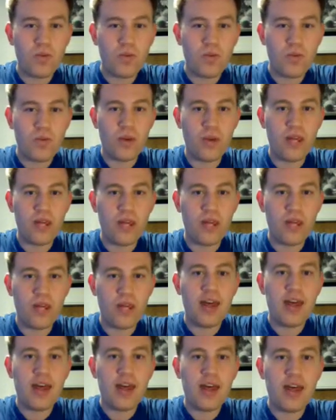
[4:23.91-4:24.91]
We
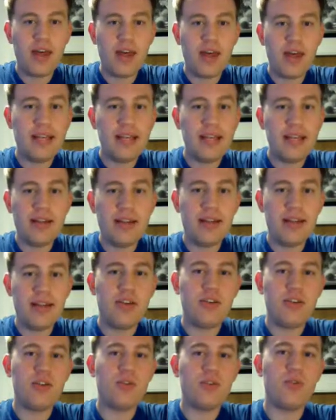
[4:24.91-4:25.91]
need
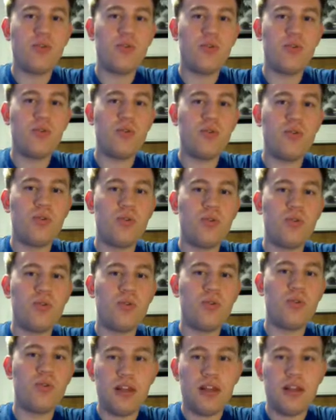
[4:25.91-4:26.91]
to
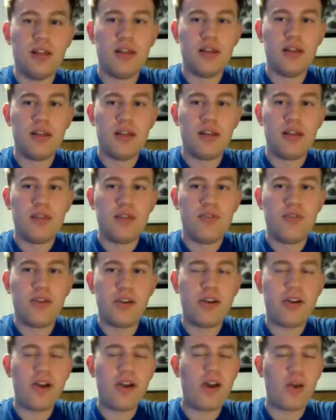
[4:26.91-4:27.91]

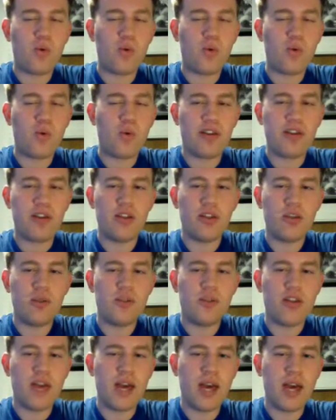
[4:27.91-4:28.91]
figure out a way to
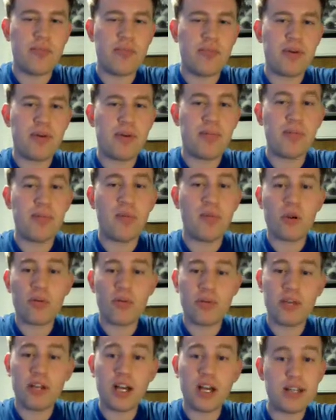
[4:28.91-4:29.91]
use hemp more
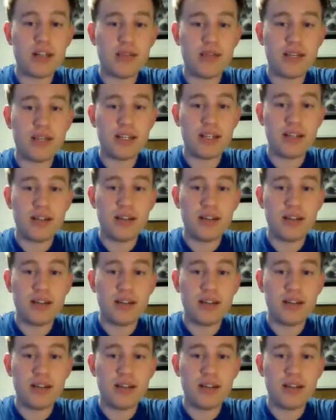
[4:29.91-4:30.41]
productively.